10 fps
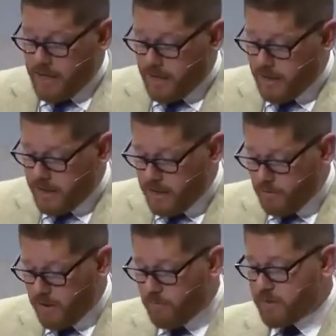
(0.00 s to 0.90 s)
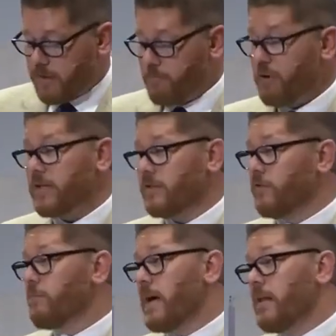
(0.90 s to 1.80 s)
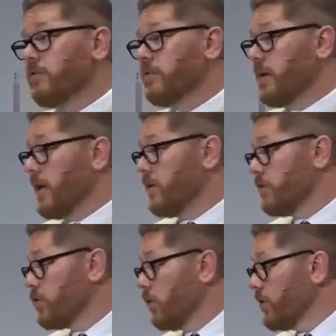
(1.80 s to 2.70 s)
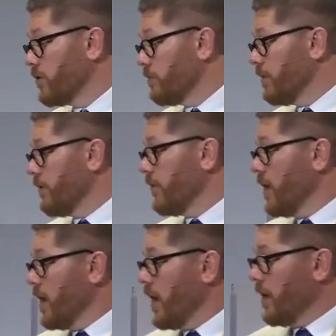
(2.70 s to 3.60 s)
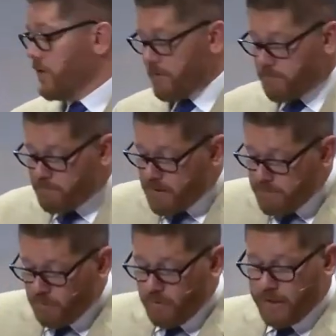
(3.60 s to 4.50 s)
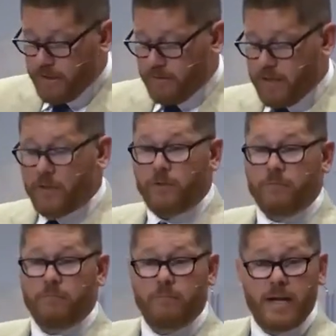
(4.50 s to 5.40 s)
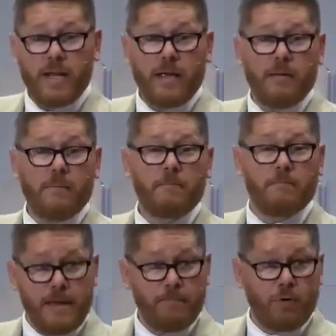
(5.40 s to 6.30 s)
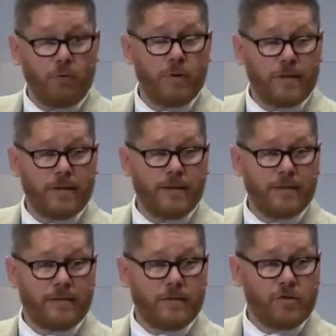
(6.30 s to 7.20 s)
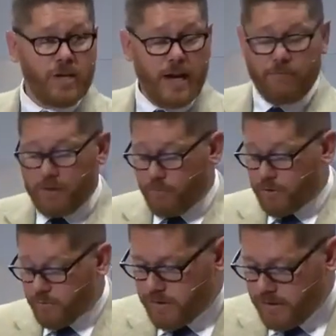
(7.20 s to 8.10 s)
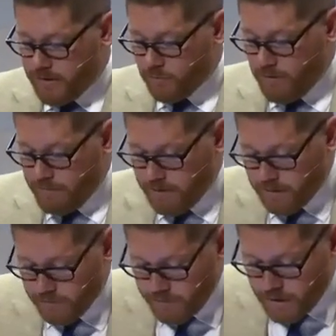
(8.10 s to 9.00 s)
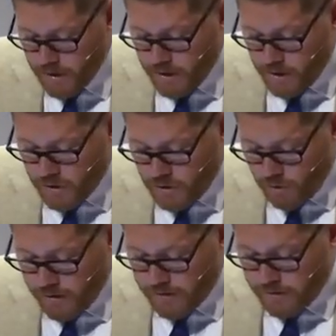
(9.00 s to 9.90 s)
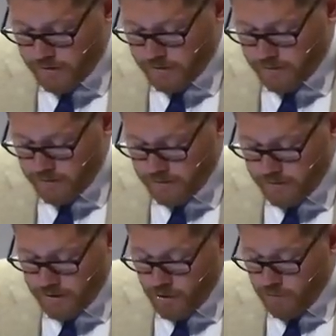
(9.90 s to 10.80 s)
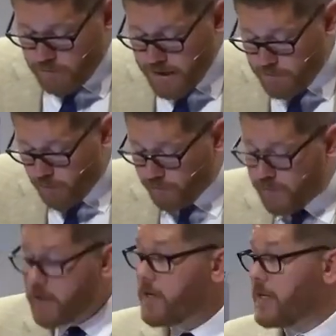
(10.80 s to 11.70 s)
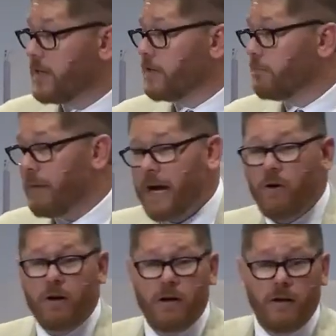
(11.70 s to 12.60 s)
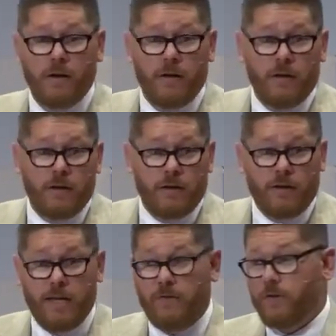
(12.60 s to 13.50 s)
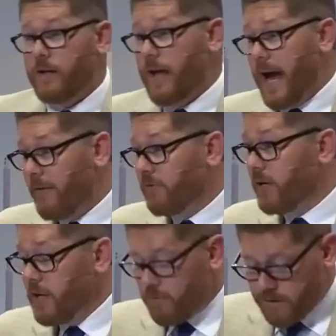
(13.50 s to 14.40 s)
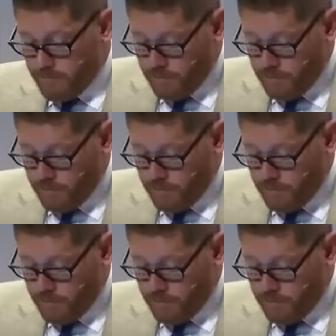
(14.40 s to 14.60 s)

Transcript: uh, he, he was an impressive man, stood head and shoulders above other people, and killed many people with his javelin, which his weapon of choice. His own people feared his power even after he was a